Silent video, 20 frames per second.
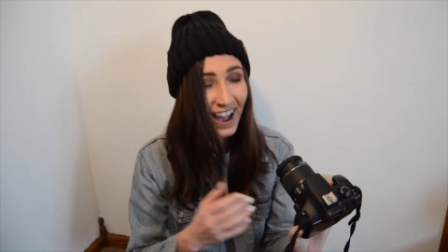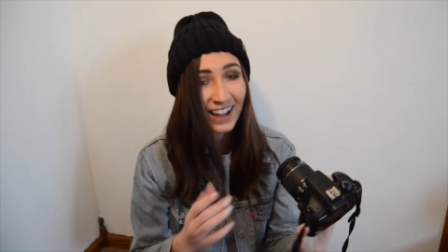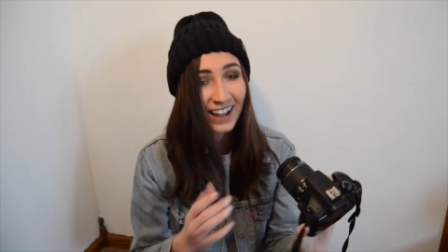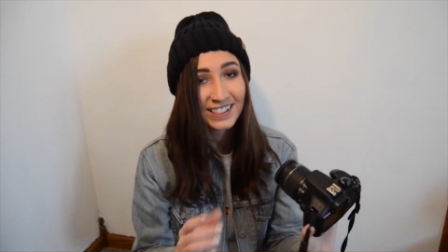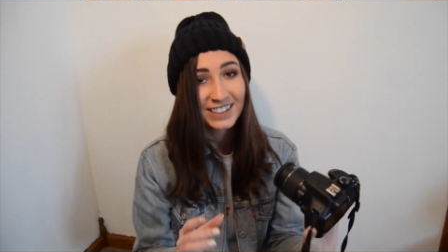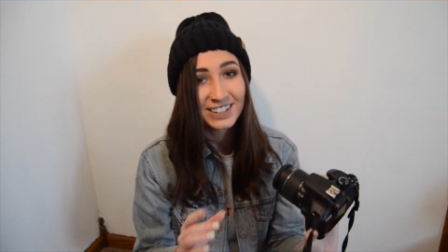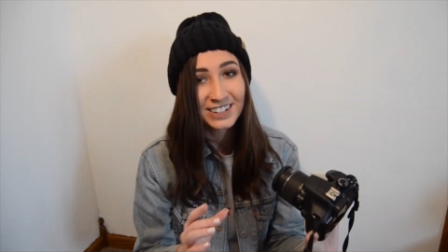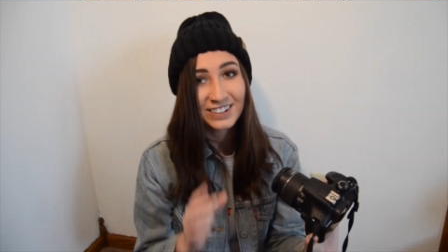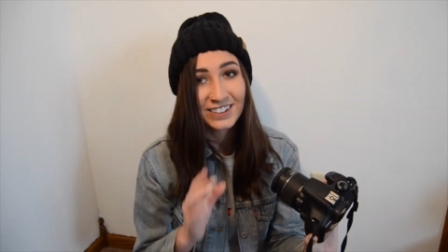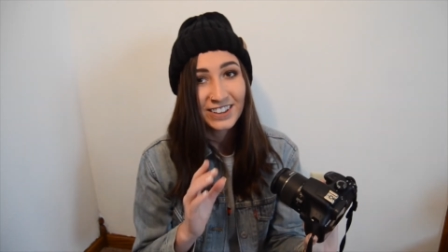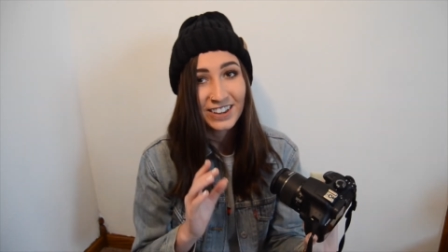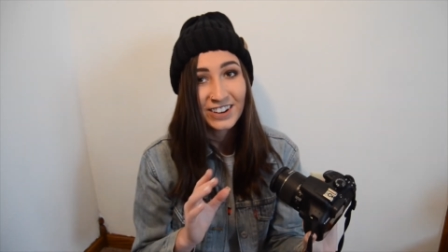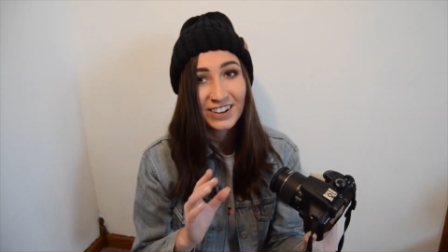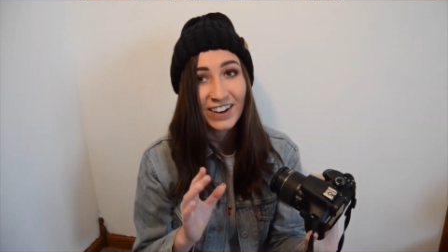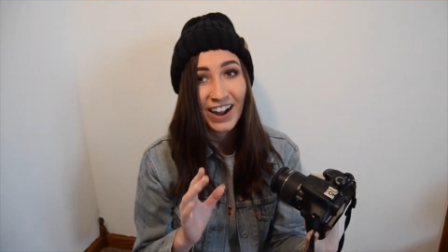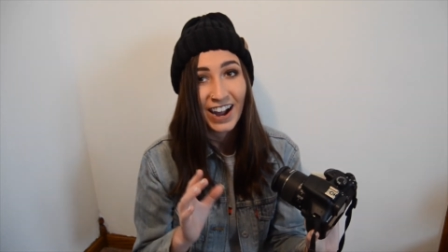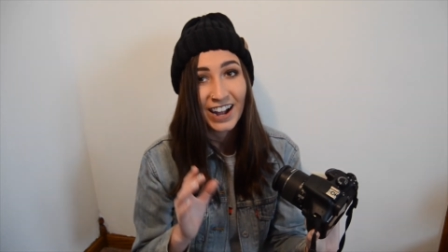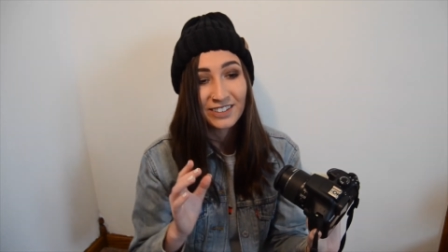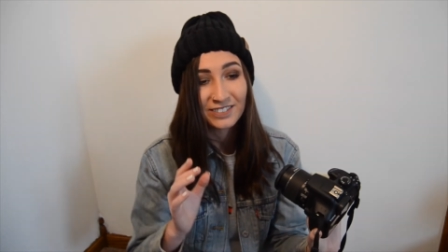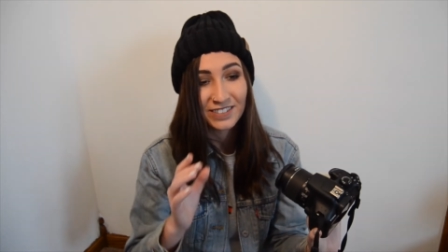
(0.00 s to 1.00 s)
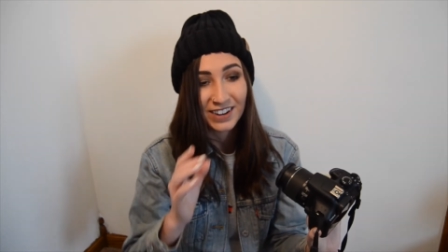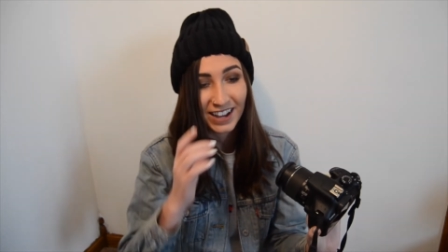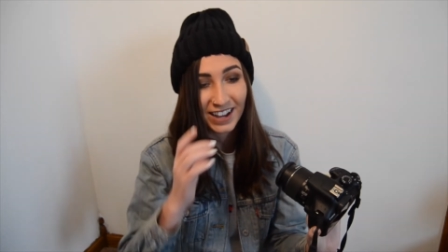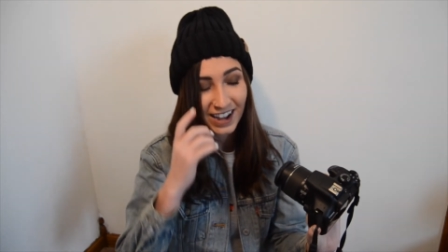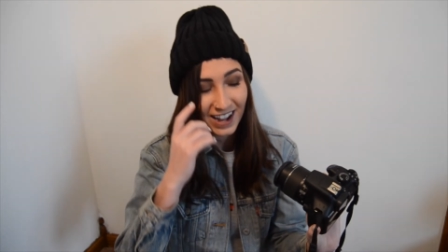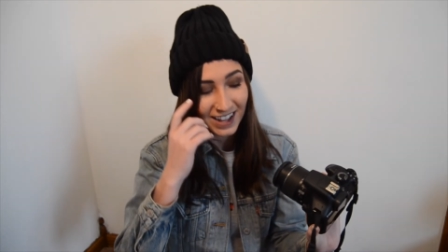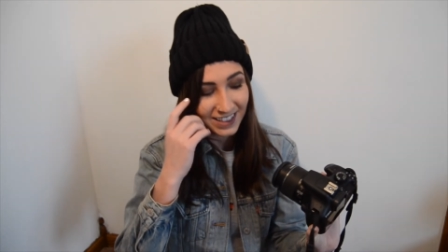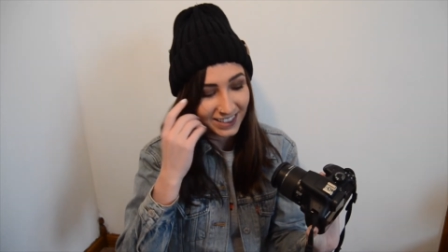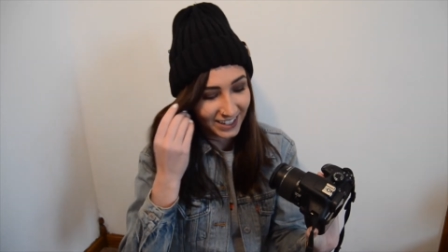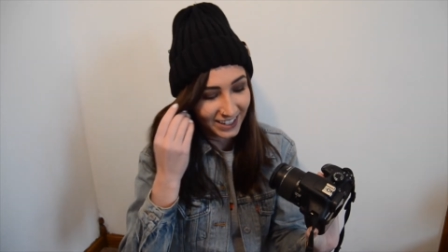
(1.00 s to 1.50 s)
I literally cried when I
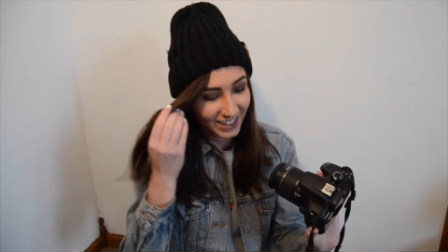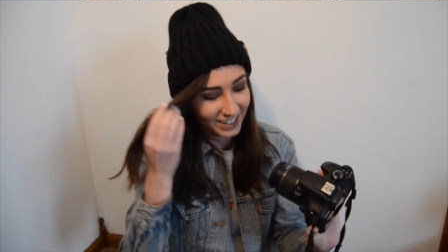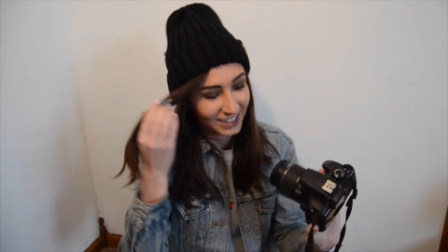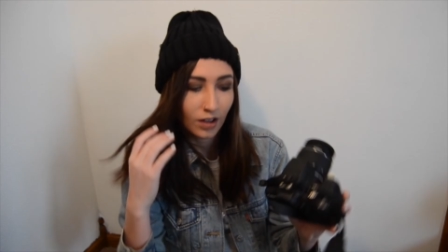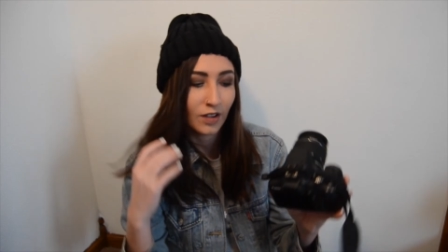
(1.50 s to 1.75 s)
got this.